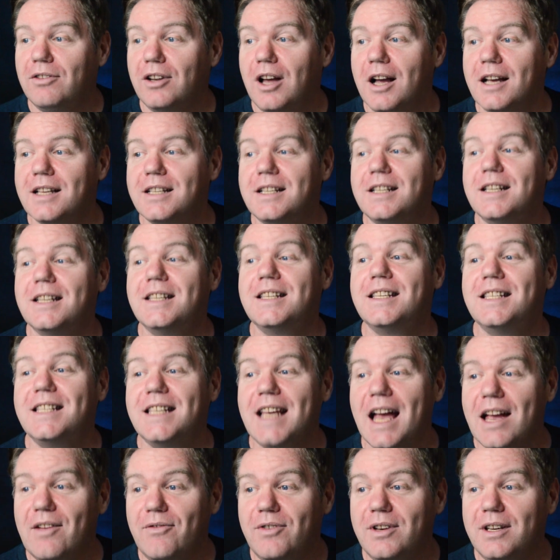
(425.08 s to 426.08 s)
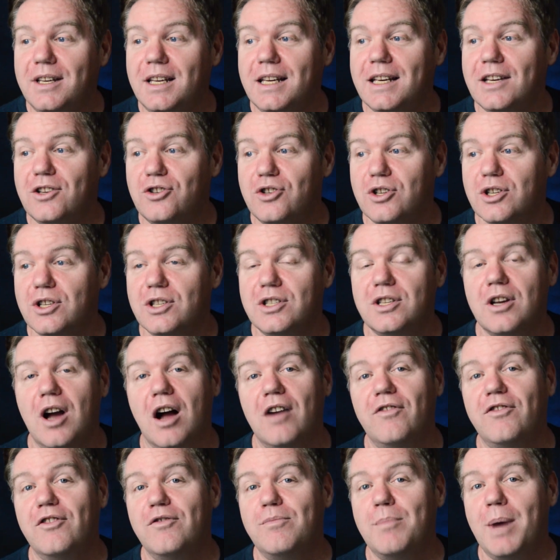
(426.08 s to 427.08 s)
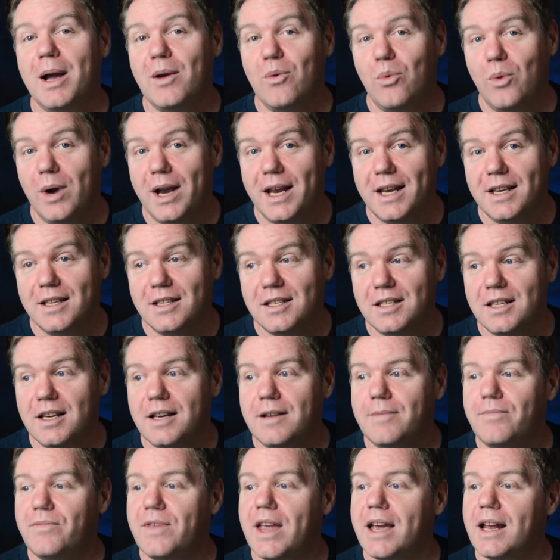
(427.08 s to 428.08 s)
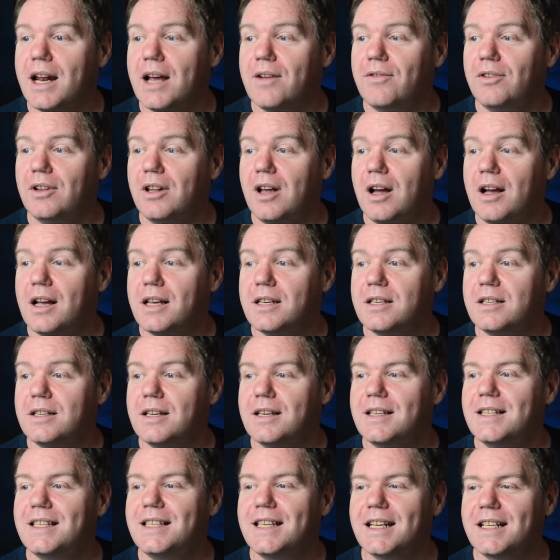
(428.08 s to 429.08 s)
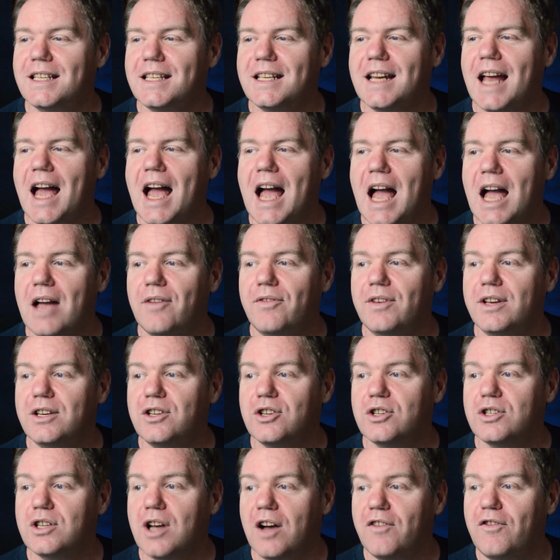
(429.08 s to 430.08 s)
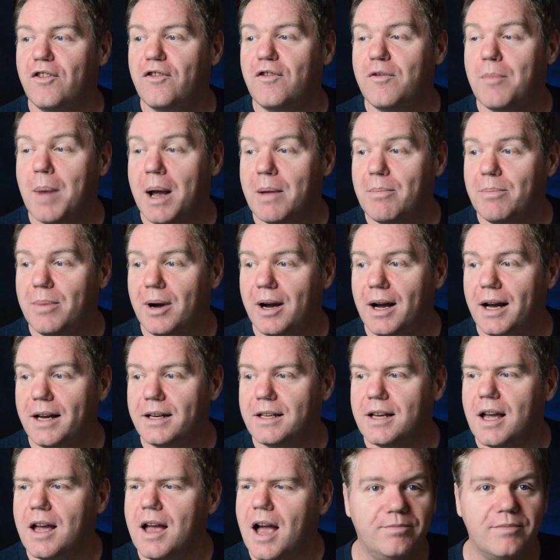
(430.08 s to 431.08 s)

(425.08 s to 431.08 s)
lost 7 inches off of my waist, and I've lost 6.5 inches off of my butt.